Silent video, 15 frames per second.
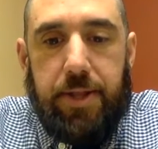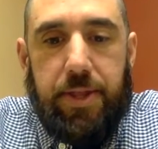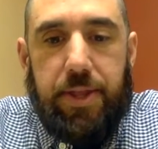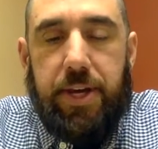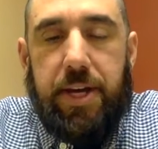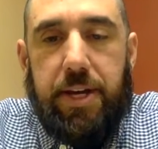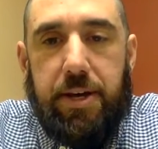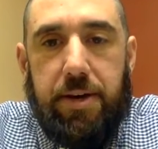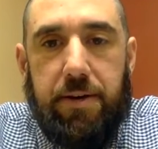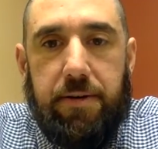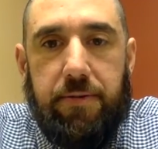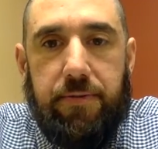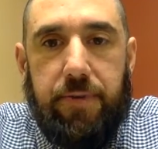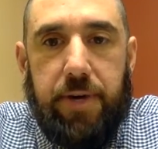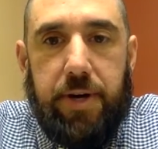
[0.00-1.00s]
think
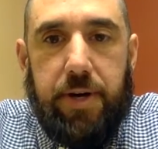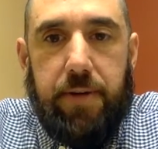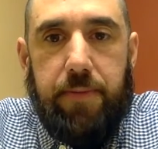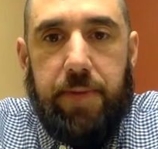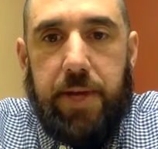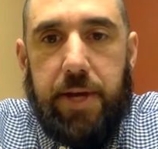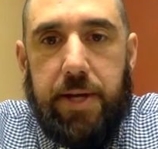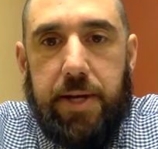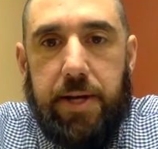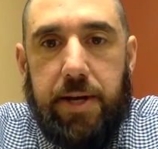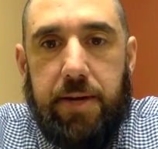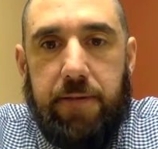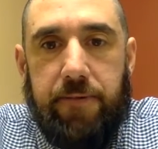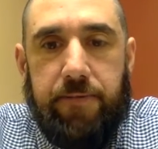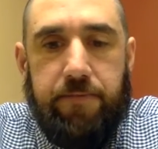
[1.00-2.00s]
of that
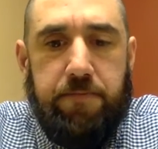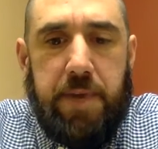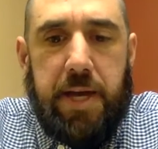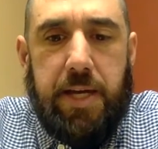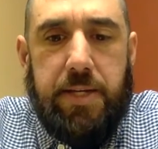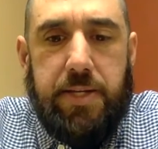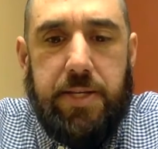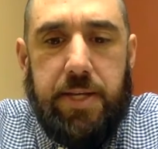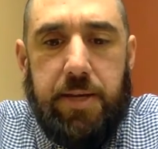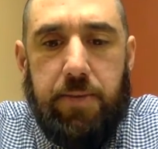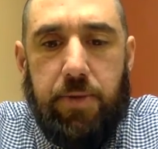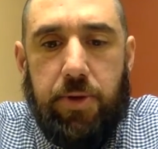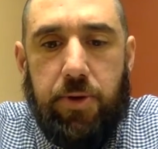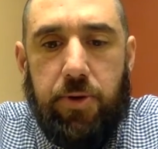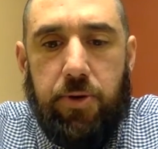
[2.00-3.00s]
kind of may
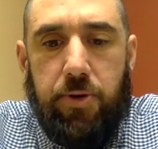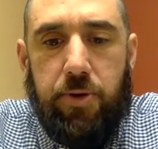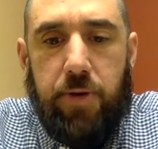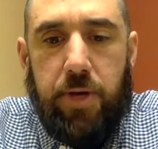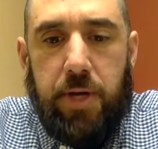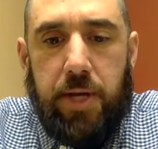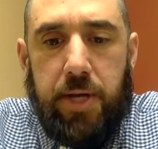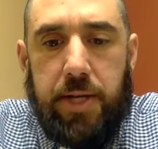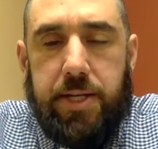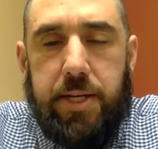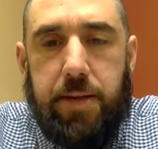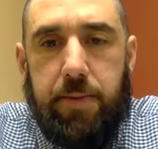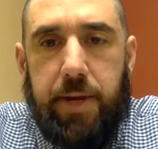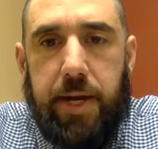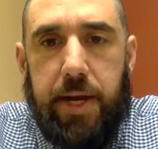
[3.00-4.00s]
seem a little
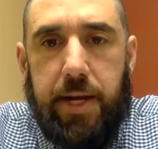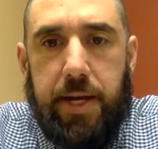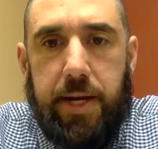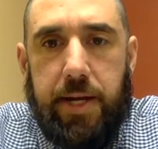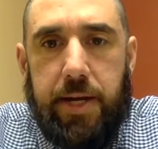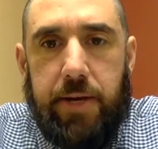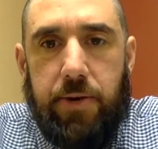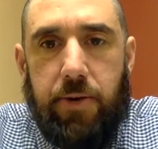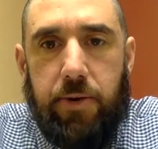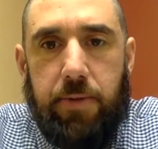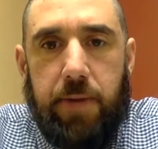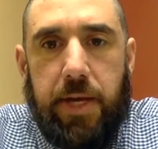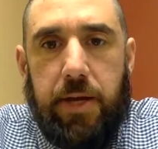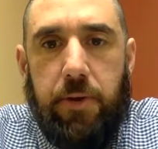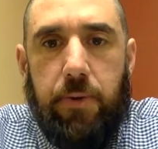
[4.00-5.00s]
intimidating or
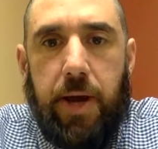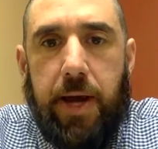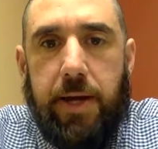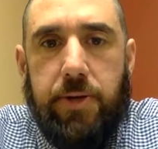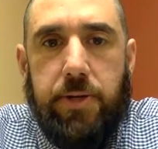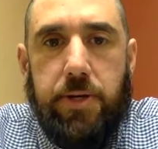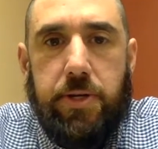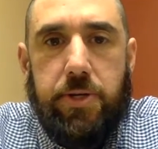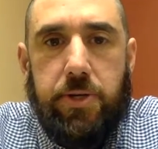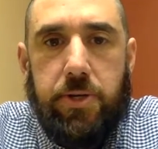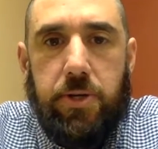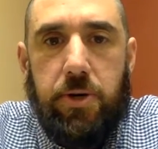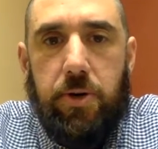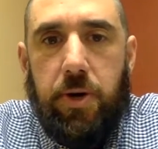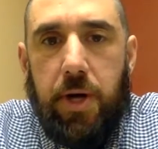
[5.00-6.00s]
make you anxious.
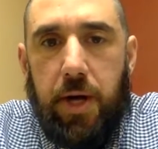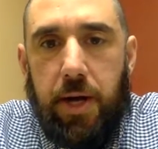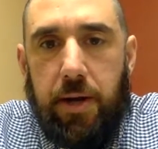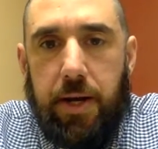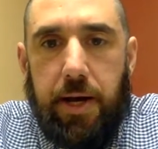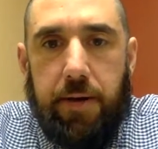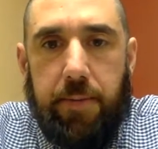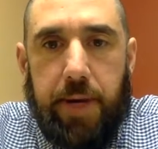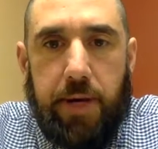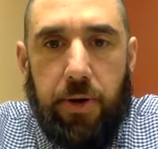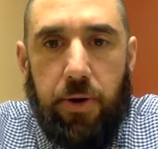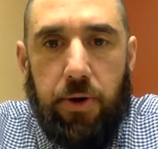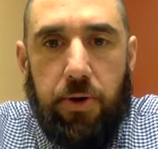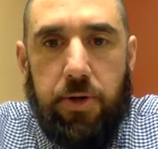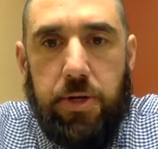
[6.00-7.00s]
So kind of my
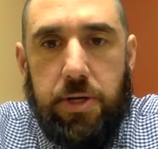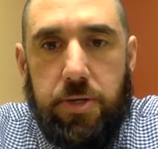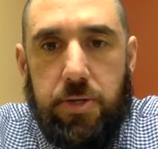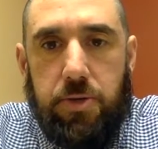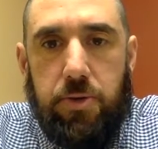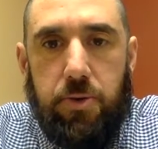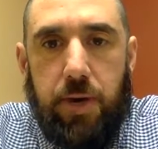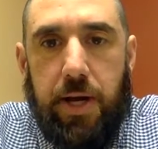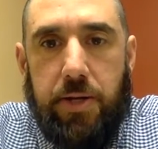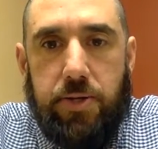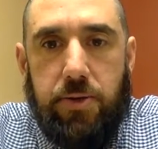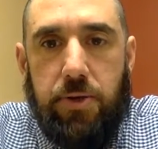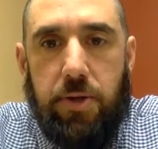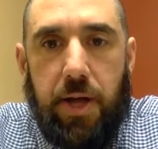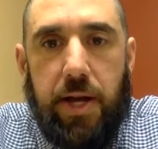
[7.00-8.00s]
goal is to
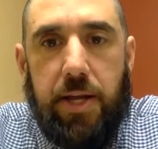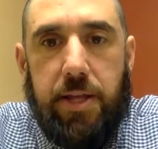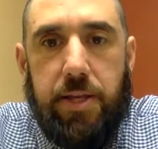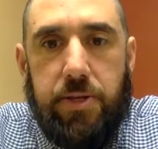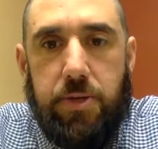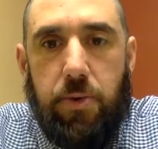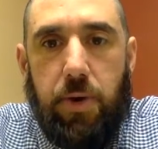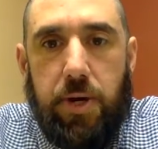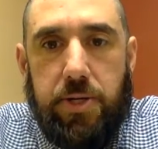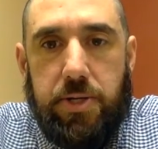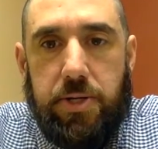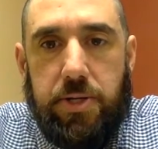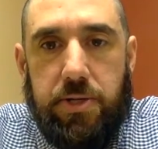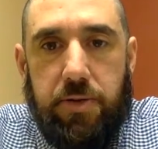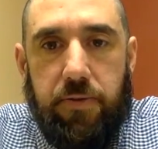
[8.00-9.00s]
answer a lot of these
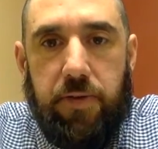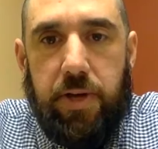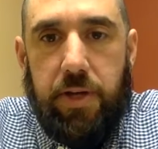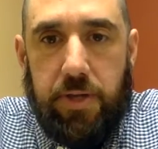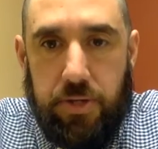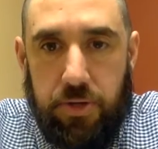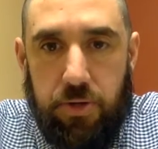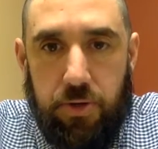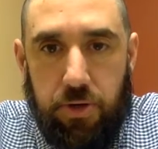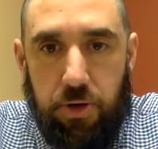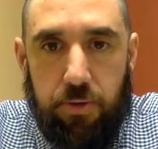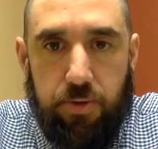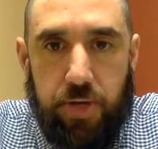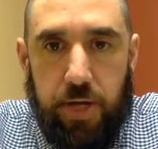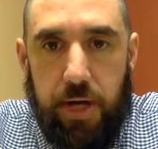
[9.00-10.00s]
questions via this
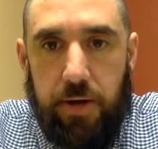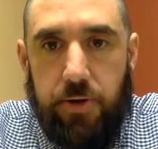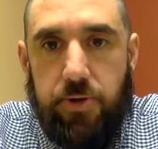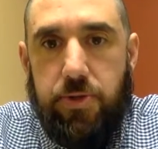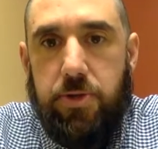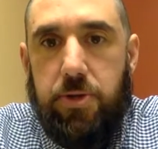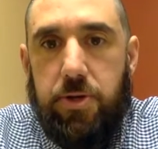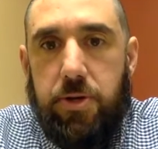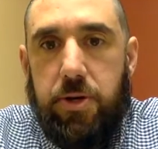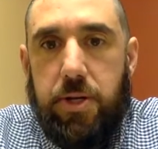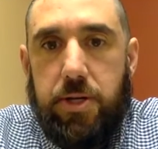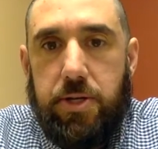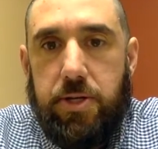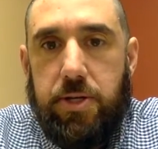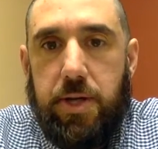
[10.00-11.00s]
YouTube channel, so you
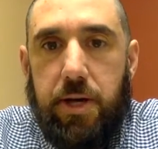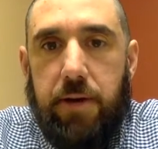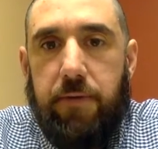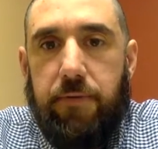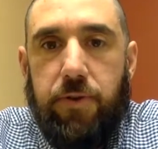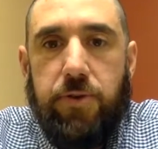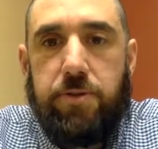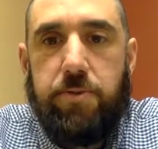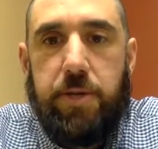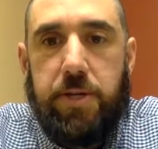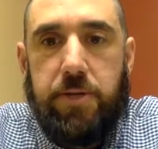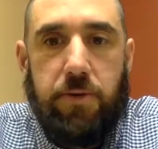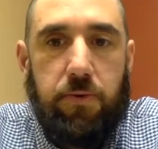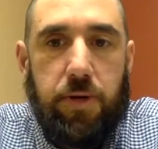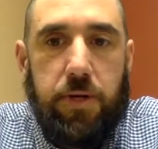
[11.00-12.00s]
can just kind of use
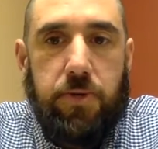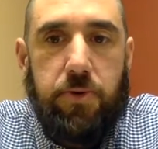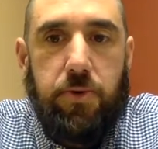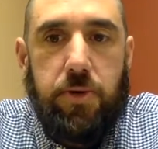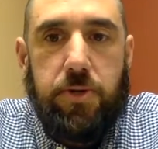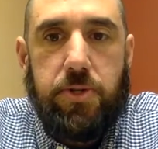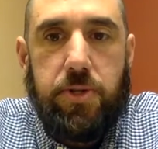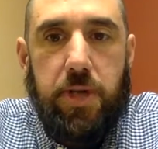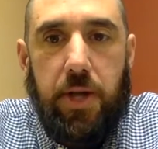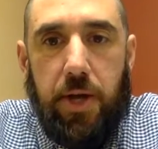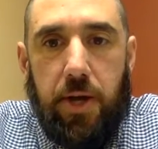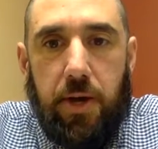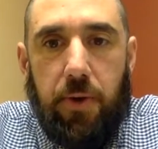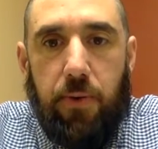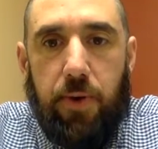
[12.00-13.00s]
me as a resource
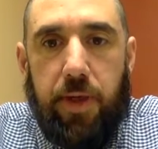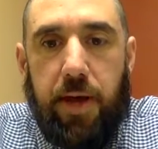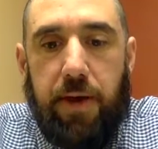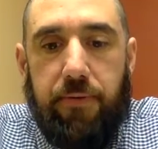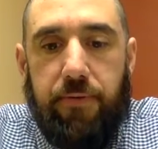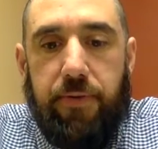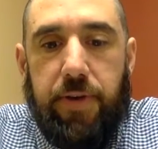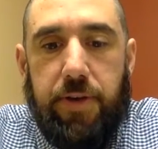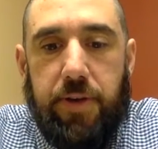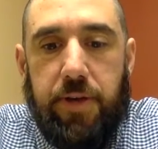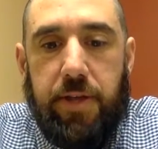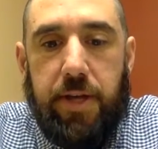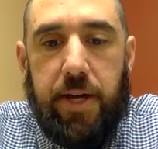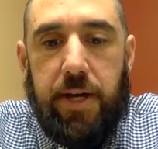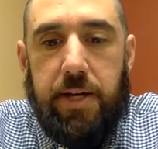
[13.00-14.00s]
without
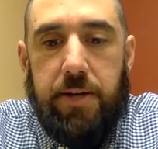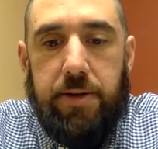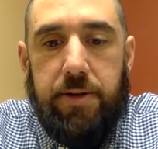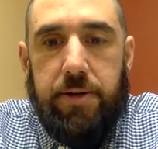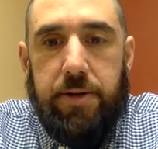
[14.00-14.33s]
feeling that